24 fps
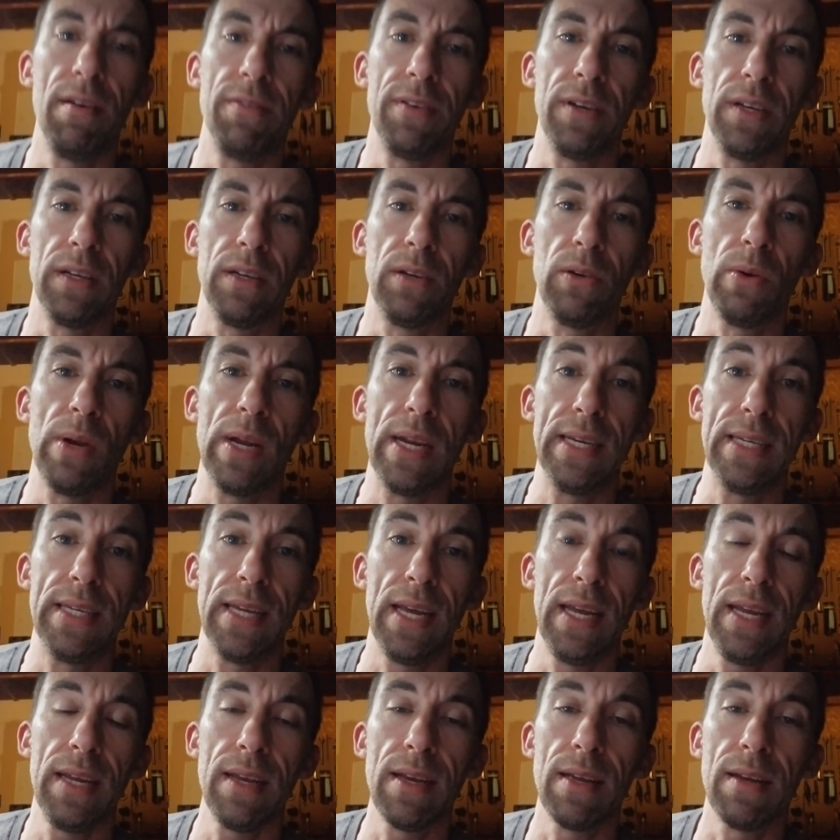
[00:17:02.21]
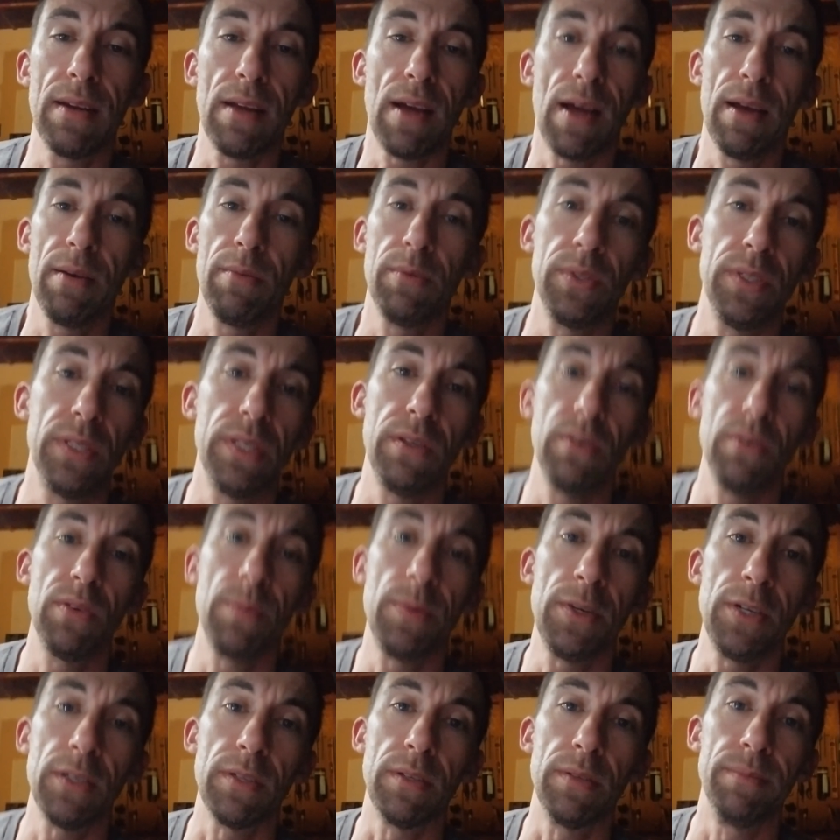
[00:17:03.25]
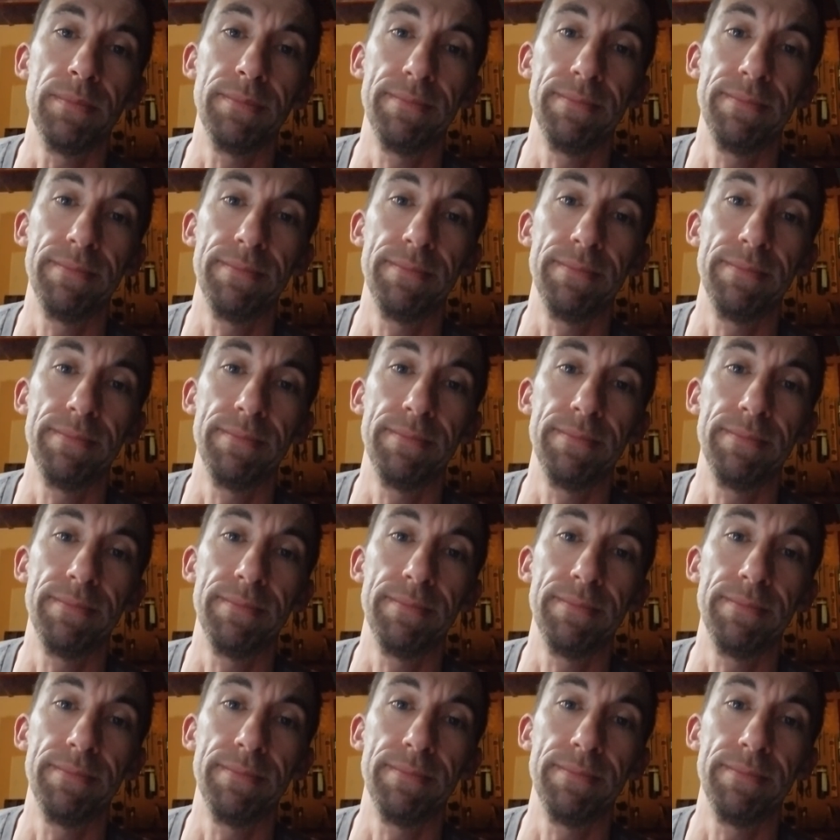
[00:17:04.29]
a great day, and I will see you tomorrow.